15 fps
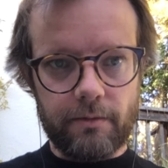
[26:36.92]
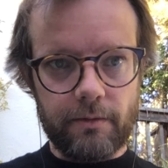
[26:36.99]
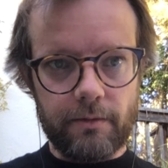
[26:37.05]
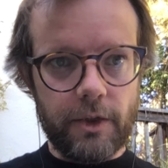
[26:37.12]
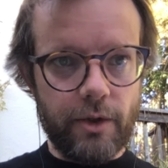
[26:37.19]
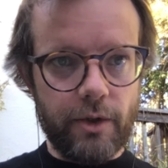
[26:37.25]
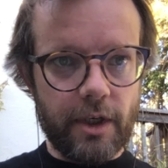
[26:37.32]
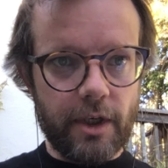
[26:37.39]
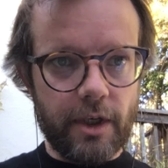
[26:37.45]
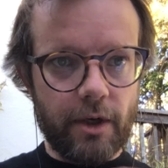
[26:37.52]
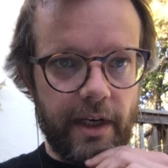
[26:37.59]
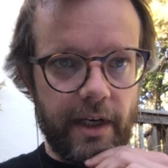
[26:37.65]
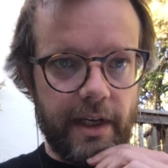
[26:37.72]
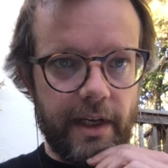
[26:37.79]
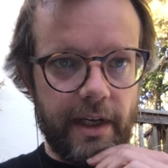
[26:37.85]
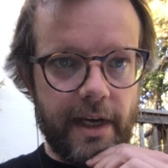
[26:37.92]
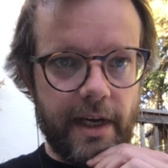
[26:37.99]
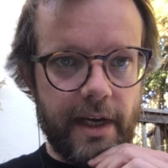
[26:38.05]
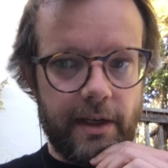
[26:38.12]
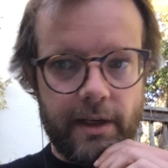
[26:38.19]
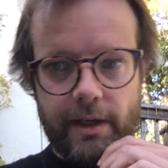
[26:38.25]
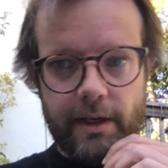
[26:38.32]
user quite yet.
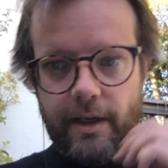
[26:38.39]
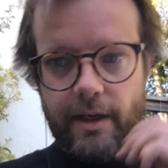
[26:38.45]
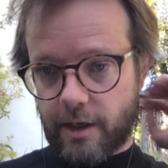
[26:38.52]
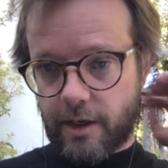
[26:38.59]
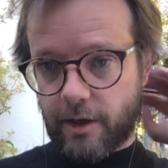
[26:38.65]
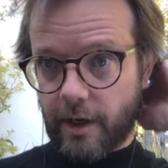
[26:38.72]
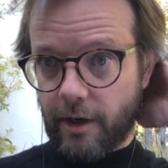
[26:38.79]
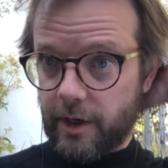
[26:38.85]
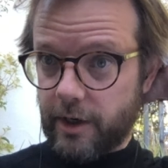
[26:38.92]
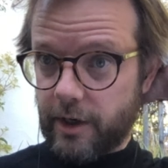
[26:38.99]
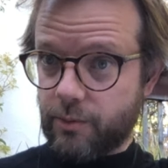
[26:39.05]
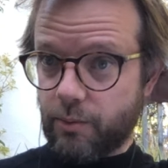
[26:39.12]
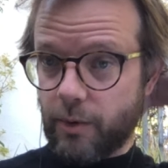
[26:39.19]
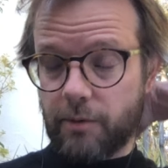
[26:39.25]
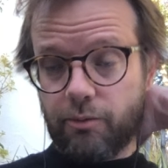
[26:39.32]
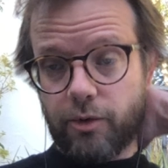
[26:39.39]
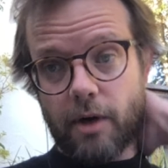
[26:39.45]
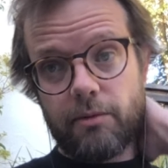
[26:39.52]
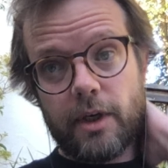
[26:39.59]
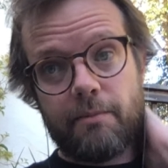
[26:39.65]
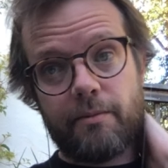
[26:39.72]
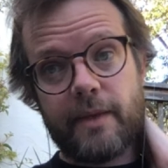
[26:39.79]
And so now there's one
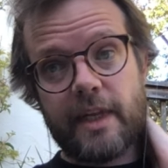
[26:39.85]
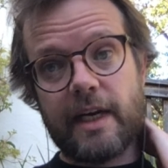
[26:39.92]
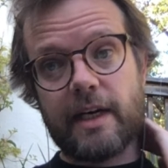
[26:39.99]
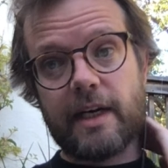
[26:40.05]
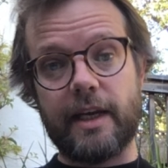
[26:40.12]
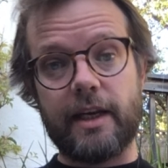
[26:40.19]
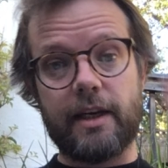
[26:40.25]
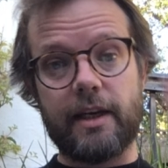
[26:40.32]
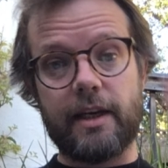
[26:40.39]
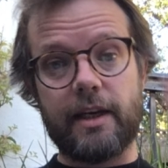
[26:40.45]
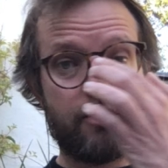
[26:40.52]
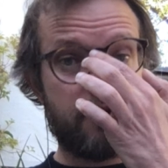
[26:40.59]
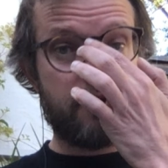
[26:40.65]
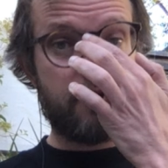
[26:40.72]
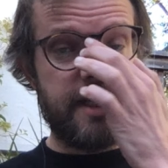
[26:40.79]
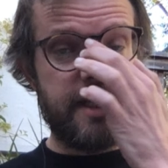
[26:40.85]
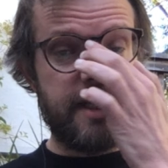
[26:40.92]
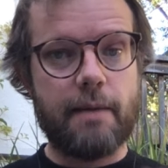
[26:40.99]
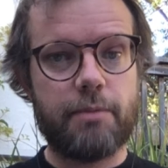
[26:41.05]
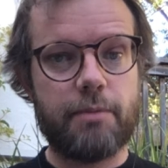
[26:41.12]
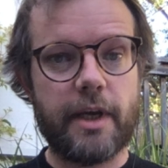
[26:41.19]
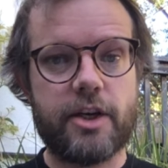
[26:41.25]
problem that, like, currently the
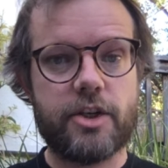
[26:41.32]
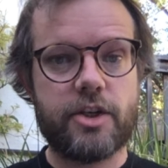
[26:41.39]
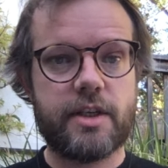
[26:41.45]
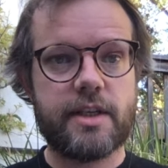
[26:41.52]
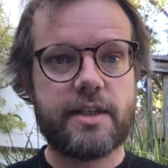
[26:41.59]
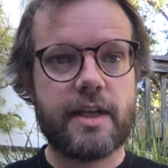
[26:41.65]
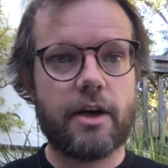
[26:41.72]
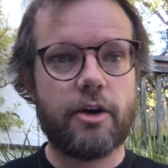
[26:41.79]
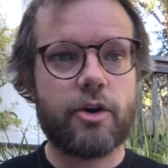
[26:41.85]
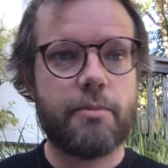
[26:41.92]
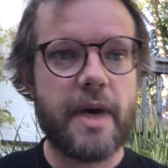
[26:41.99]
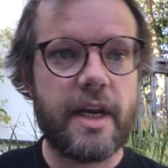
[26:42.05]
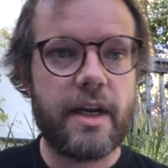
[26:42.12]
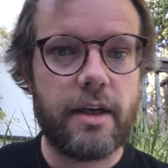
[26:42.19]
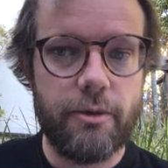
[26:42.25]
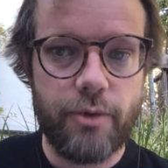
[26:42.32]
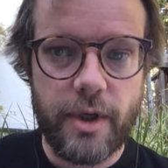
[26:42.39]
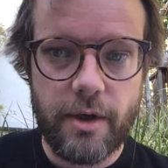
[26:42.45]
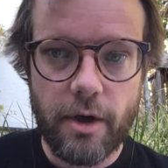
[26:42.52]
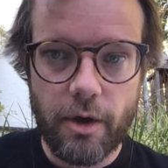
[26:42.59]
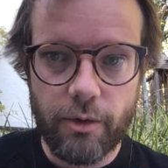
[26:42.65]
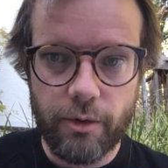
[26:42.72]
application doesn't automatically
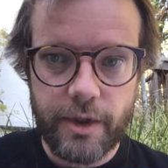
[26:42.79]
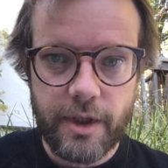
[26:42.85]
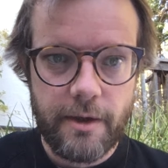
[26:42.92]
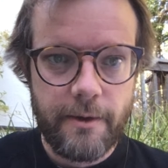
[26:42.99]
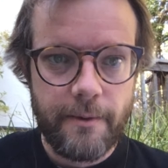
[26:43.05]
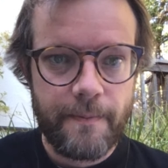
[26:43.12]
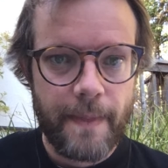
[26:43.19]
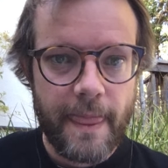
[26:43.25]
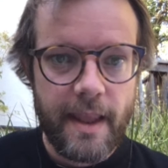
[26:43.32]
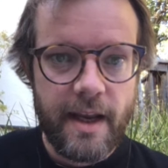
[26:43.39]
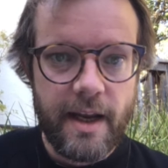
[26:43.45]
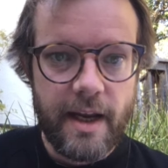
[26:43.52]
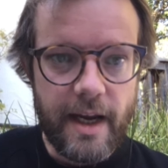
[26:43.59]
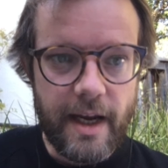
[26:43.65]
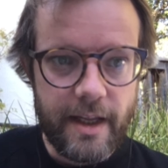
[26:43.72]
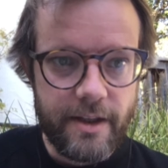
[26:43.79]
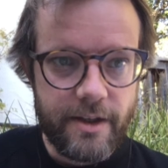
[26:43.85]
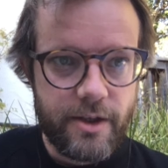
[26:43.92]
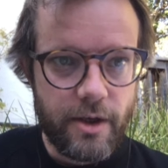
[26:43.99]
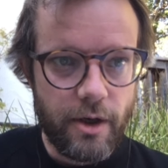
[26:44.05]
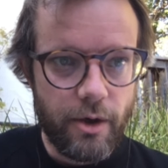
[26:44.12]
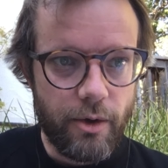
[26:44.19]
reload. And
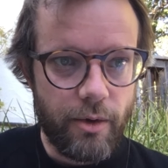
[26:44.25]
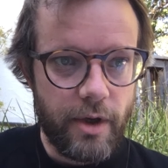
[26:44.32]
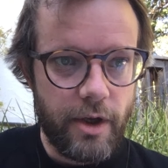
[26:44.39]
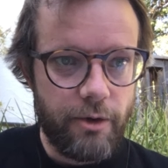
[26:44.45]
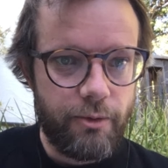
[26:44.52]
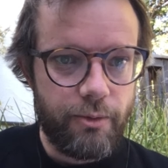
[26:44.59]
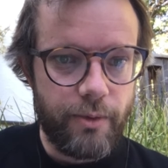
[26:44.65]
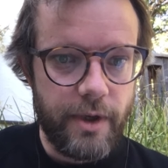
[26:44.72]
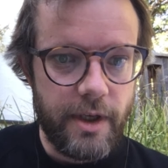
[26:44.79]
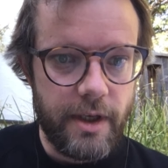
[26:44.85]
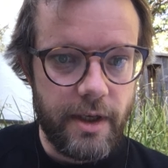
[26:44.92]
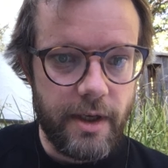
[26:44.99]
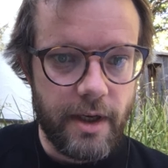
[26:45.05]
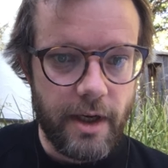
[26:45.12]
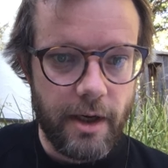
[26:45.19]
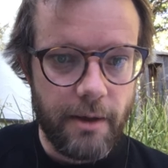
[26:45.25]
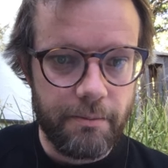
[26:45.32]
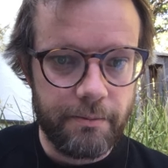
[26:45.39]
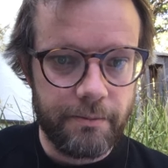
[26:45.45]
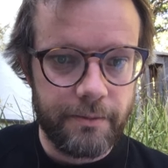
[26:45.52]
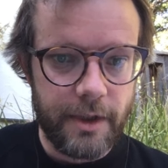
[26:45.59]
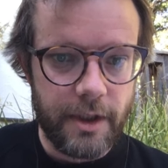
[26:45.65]
so if we,
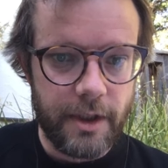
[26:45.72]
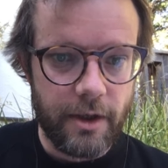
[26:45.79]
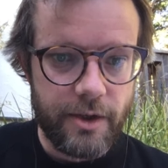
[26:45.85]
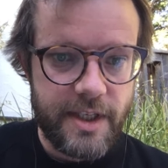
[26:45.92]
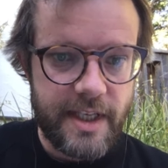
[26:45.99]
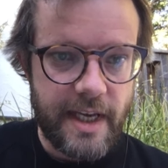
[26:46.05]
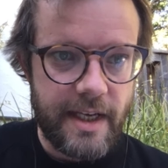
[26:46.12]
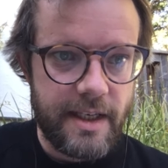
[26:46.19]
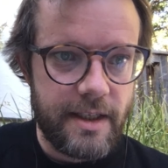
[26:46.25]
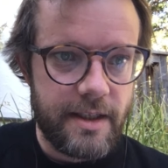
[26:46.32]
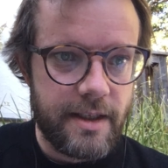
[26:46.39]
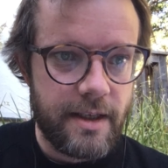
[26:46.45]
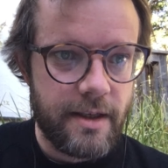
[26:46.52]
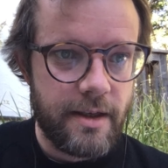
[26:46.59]
send,